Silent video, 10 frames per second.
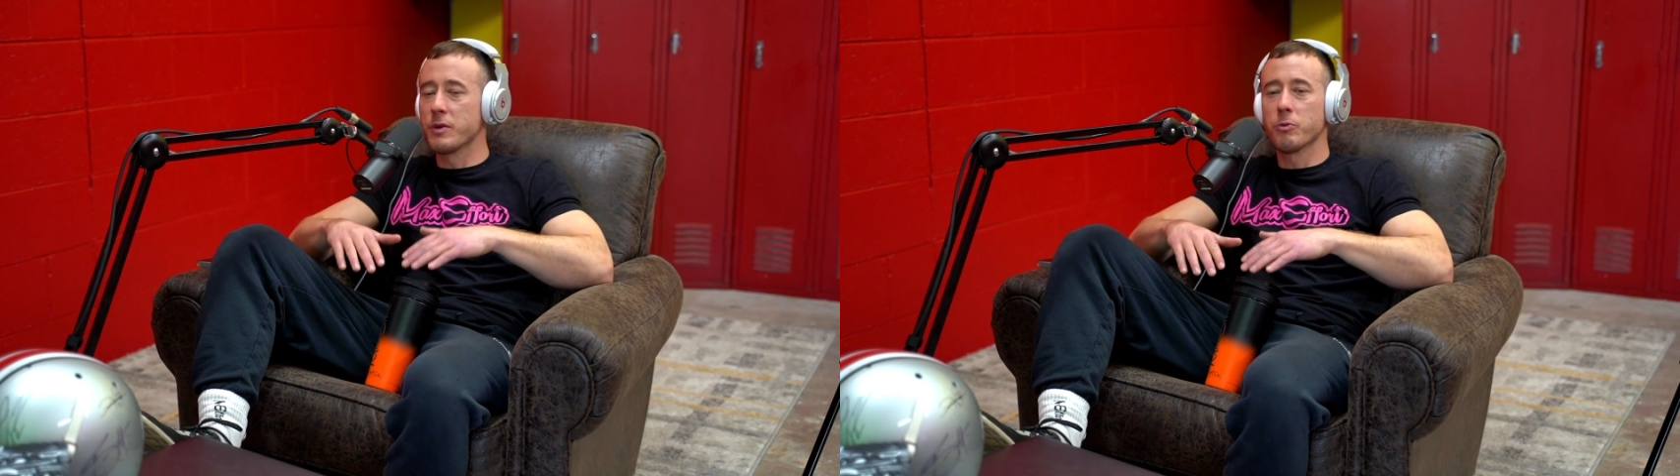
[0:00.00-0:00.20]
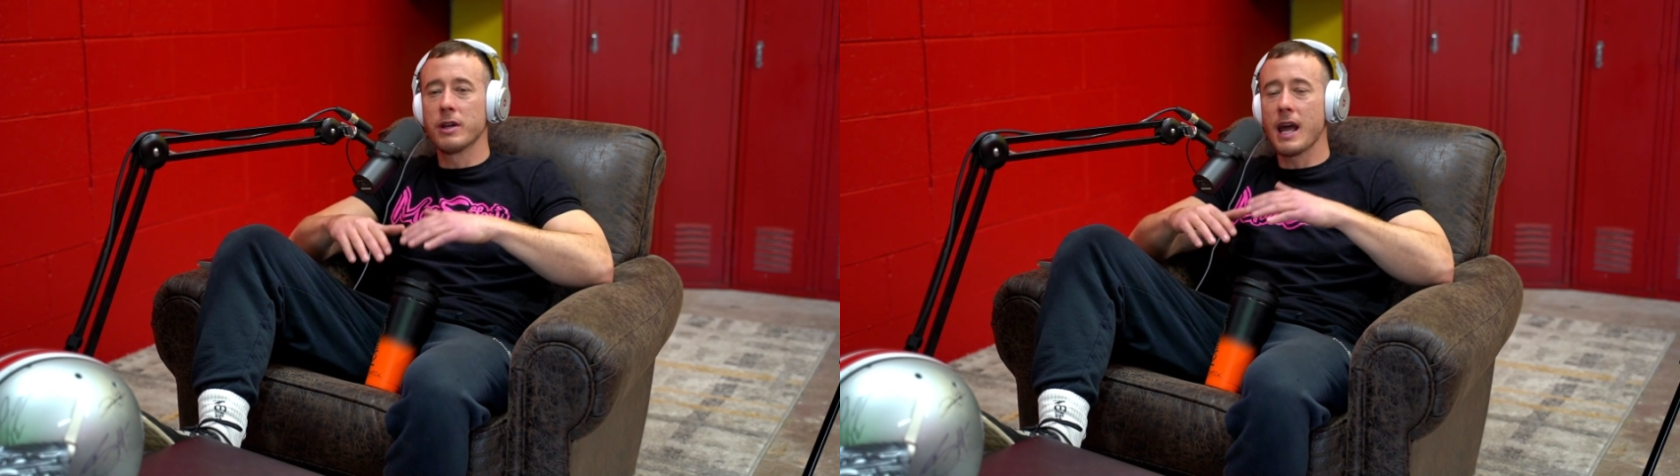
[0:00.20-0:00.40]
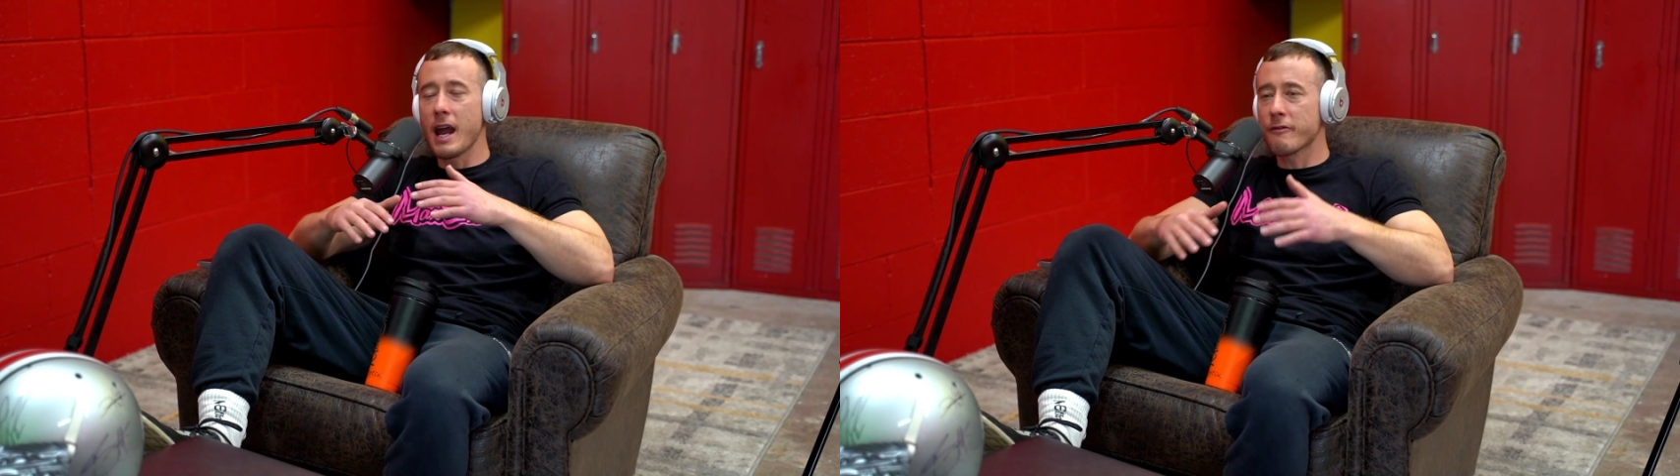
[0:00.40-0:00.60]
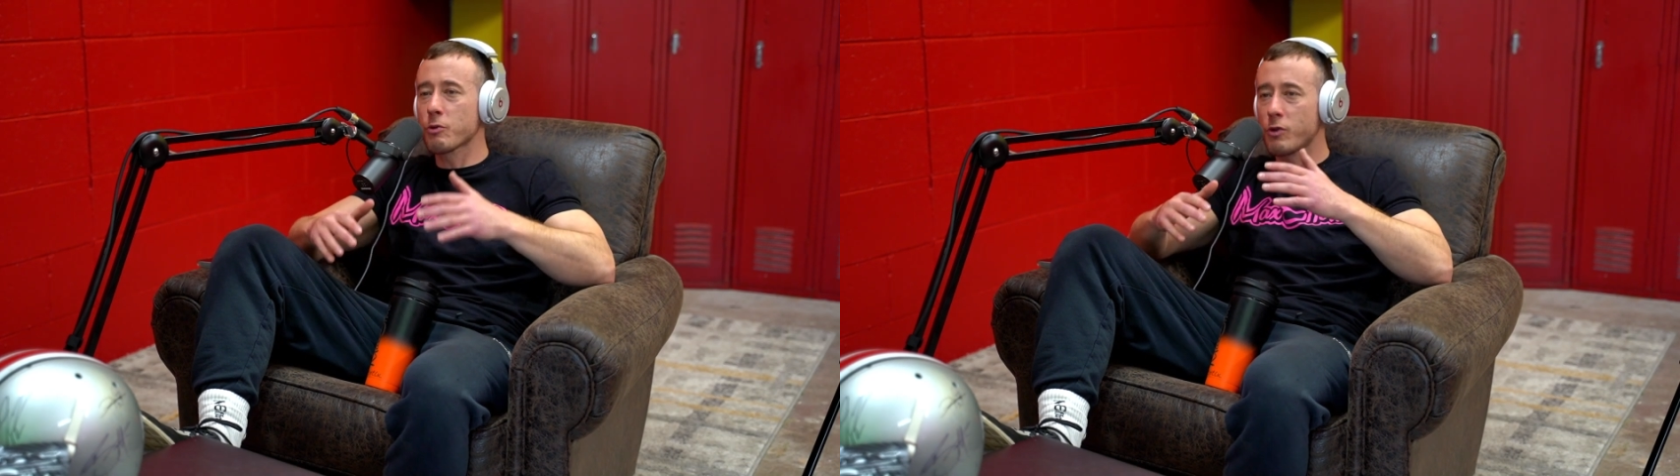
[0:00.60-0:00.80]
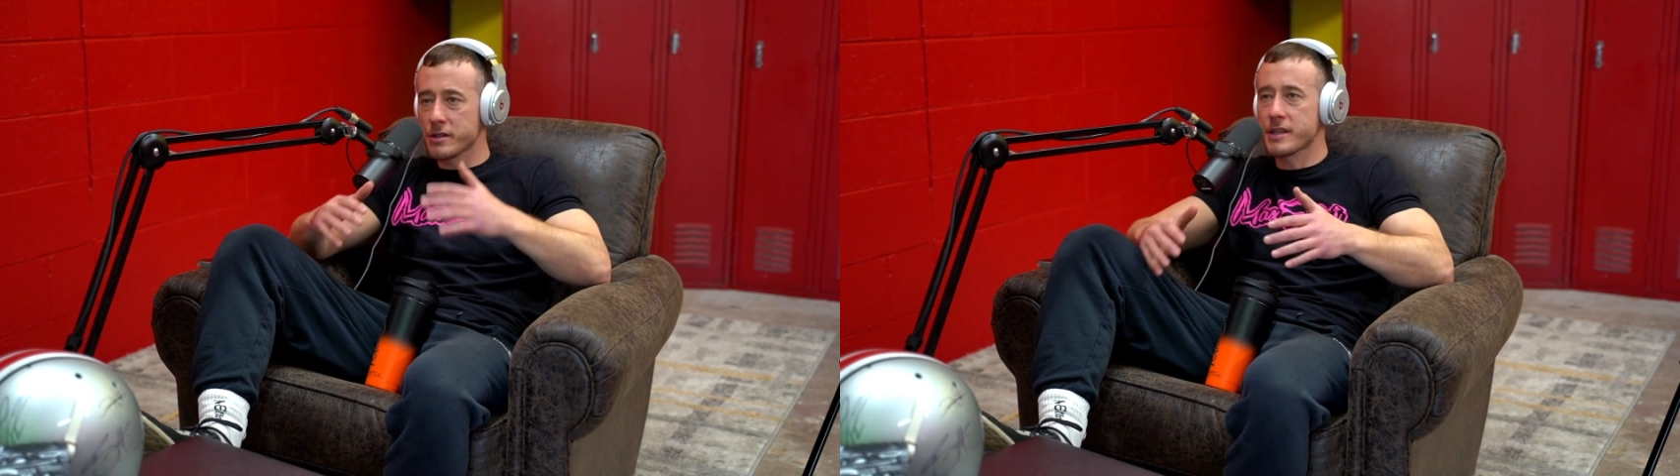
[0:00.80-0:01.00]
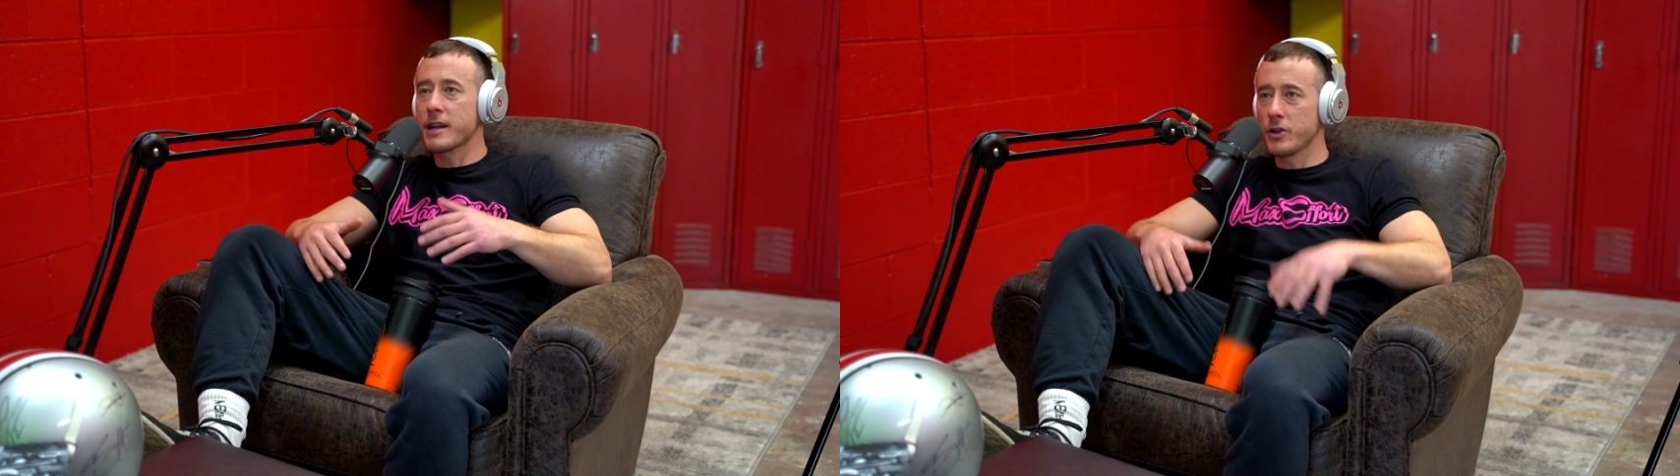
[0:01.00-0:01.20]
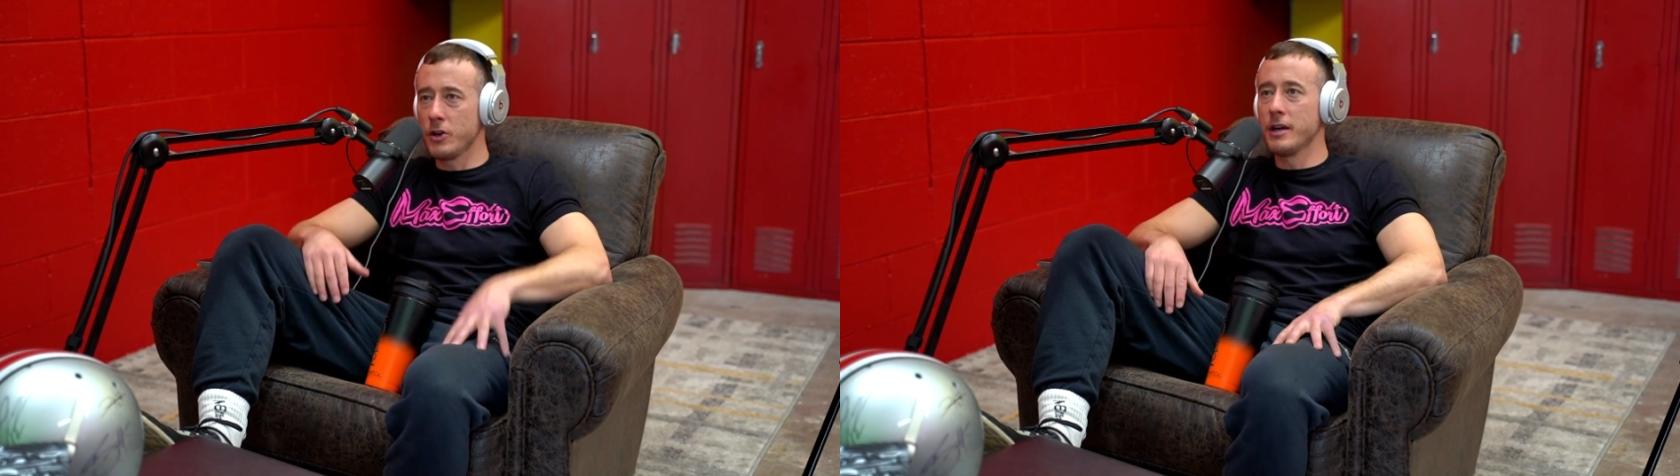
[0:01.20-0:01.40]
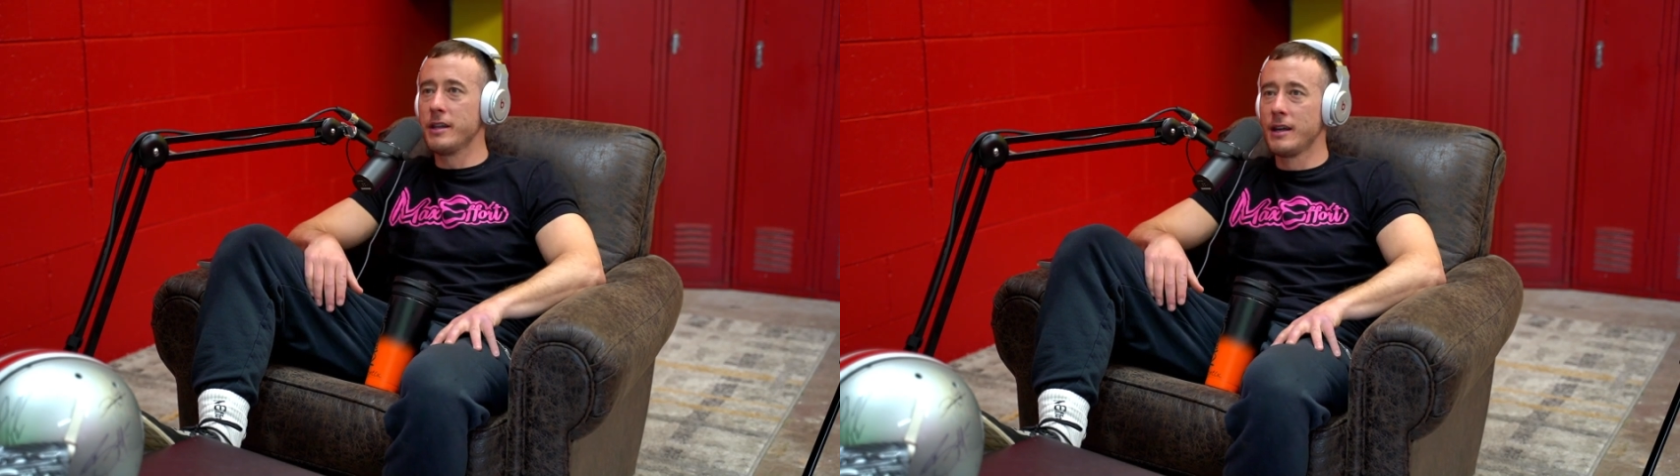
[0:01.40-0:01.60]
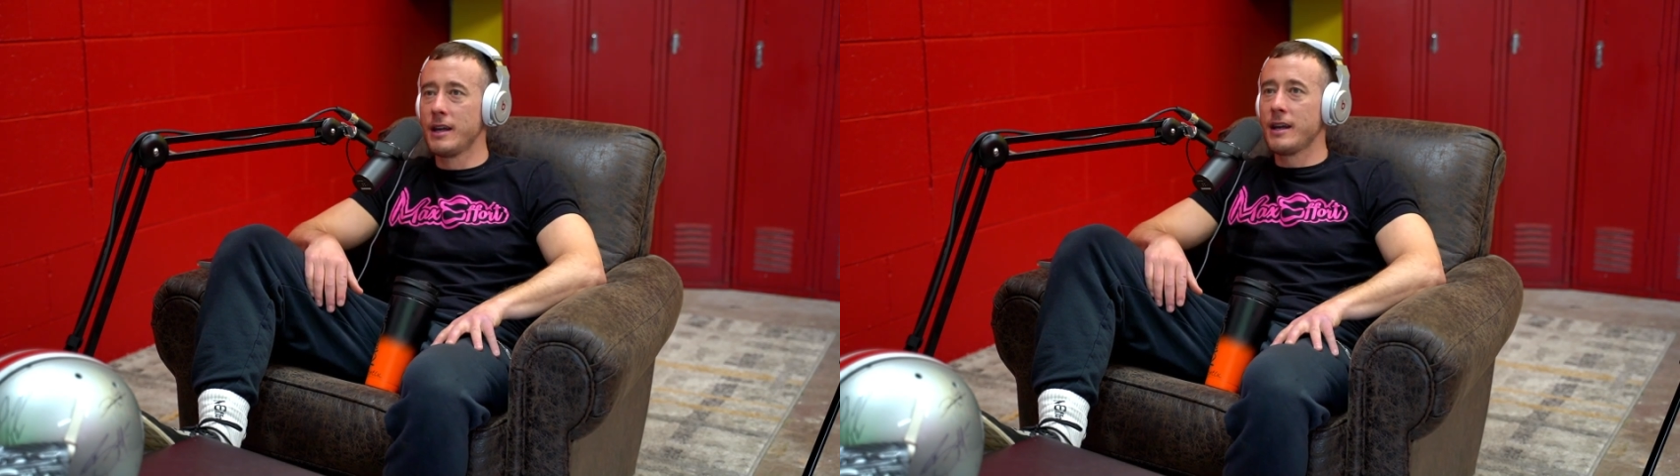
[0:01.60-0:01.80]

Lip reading: But when everyone's that good,